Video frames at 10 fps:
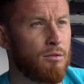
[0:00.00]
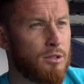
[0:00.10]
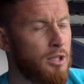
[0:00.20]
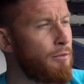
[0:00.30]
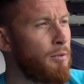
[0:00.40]

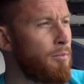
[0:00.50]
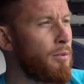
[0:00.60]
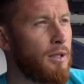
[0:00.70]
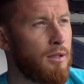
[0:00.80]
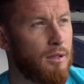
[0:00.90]
See if we
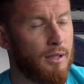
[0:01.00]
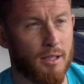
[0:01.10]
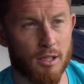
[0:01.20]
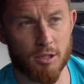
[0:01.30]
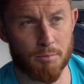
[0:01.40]
played, no
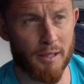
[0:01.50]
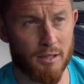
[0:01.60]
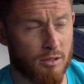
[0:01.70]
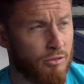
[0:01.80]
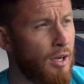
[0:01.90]
disrespect,
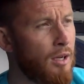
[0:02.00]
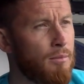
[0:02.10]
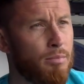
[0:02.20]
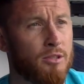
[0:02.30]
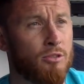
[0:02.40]

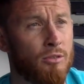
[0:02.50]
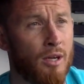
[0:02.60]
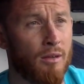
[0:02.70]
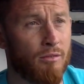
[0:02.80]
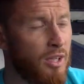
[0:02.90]
played
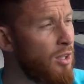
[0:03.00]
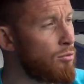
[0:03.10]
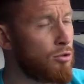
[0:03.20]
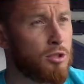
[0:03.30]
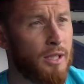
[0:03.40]
Sunra, Regan will
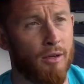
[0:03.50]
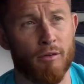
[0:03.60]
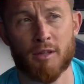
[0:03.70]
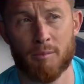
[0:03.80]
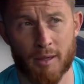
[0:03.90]
just do
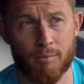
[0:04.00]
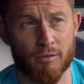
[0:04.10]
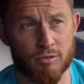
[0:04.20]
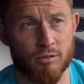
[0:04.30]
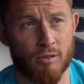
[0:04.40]
enough to be above
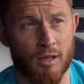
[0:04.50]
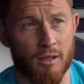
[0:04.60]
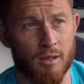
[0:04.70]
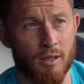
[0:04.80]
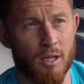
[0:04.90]
Sunra.
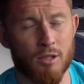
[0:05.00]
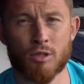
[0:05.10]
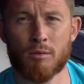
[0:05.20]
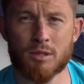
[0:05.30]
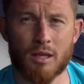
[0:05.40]
So
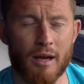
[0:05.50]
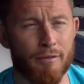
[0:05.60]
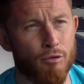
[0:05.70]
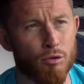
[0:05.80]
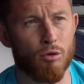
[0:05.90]
I was like,
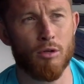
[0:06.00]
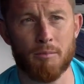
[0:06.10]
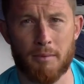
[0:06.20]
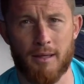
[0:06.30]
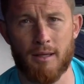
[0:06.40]
if you're going to
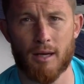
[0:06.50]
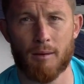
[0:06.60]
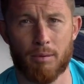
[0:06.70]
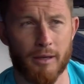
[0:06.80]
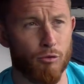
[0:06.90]
be a
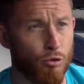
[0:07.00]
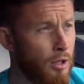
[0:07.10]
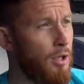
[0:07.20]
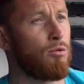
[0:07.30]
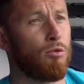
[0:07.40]
player, you
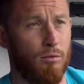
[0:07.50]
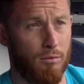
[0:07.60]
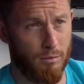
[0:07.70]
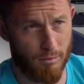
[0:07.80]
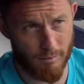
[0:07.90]
need to go and
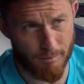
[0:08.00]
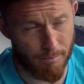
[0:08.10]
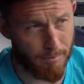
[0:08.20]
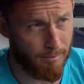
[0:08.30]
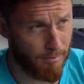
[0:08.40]

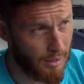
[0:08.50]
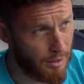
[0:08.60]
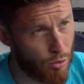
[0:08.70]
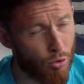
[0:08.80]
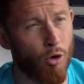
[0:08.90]

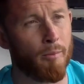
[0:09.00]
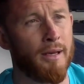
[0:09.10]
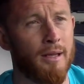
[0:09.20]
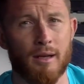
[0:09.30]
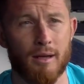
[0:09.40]

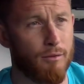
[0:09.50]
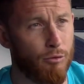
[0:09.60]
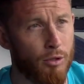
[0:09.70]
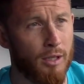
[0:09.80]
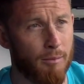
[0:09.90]
dominate that.
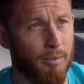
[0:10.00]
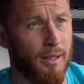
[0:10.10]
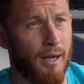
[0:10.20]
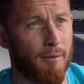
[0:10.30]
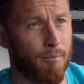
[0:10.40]
You need to be
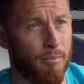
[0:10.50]
the